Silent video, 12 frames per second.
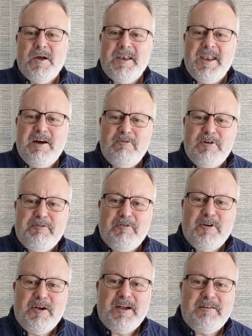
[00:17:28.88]
Now, if
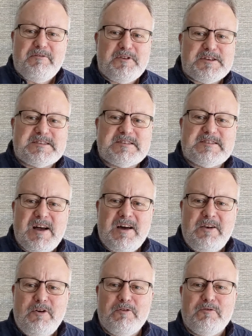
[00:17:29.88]
the
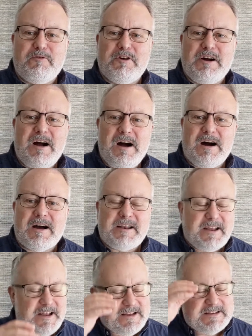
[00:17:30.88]
Son of God
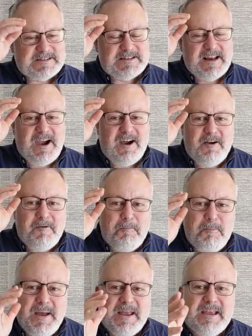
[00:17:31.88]
is
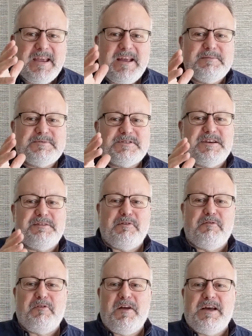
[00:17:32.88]
making himself
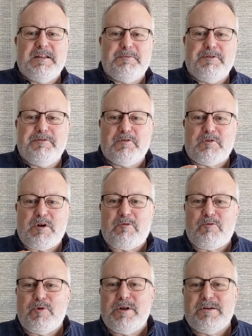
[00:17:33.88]
available for a
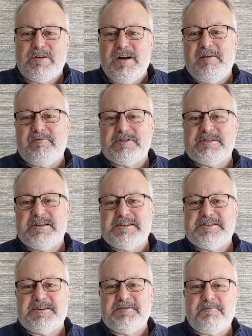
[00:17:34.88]
real
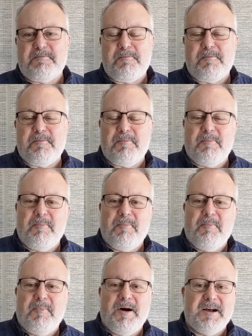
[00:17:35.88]
conversation
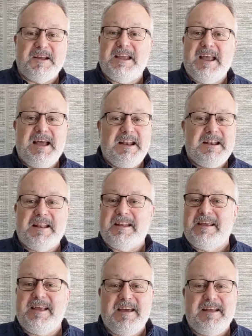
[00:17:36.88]
again and
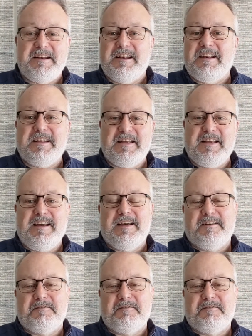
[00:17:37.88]
again and again,